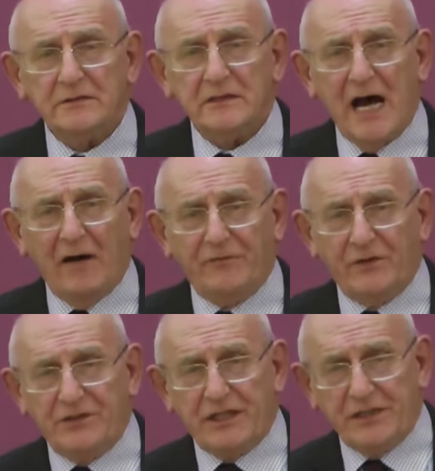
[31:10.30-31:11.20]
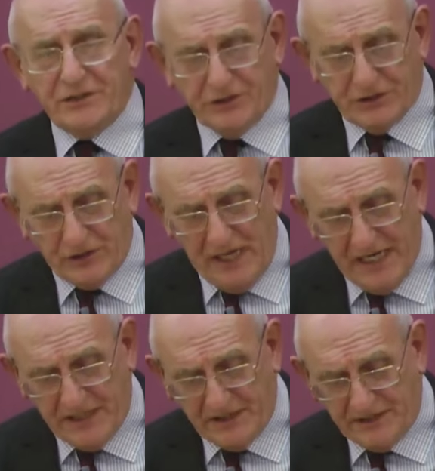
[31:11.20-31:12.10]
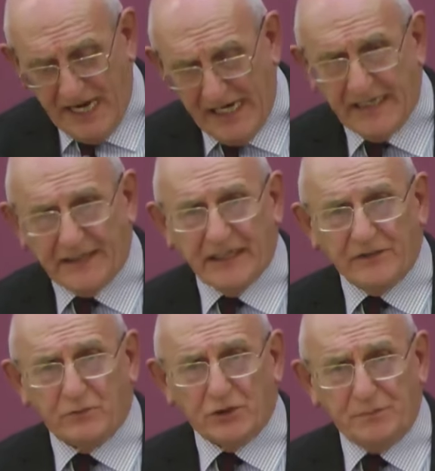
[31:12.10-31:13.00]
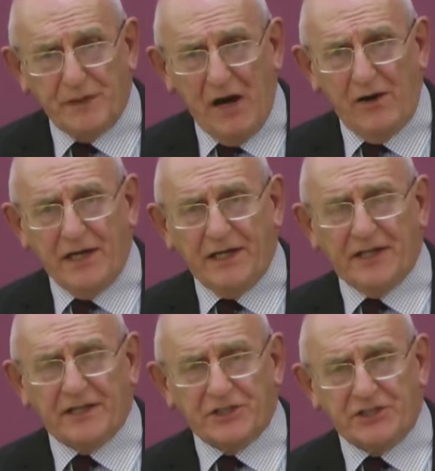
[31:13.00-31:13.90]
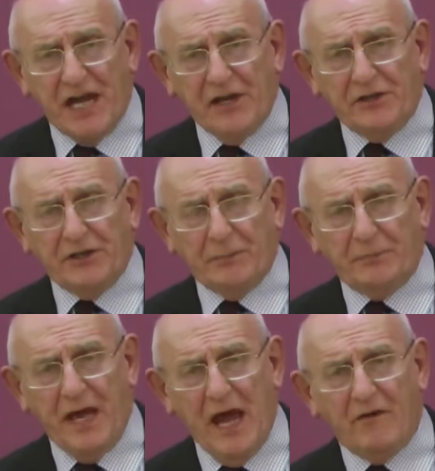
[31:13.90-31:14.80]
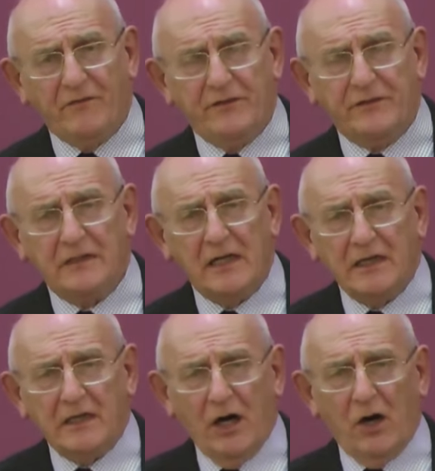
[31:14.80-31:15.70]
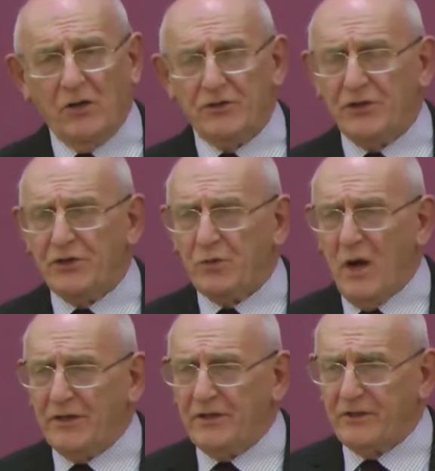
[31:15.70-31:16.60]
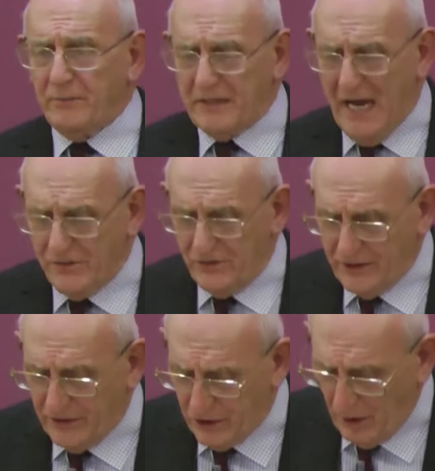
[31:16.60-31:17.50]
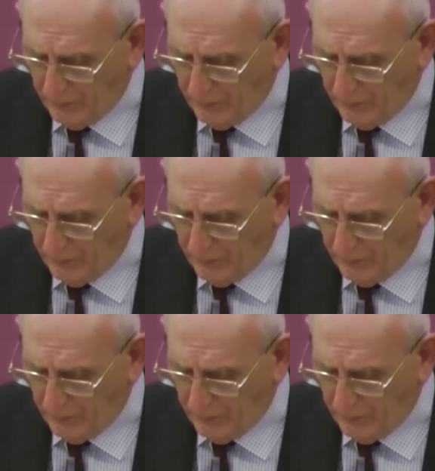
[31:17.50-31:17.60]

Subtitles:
After Jesus Christ died and was buried and ascended up to heaven, 120 of them gathered in the upper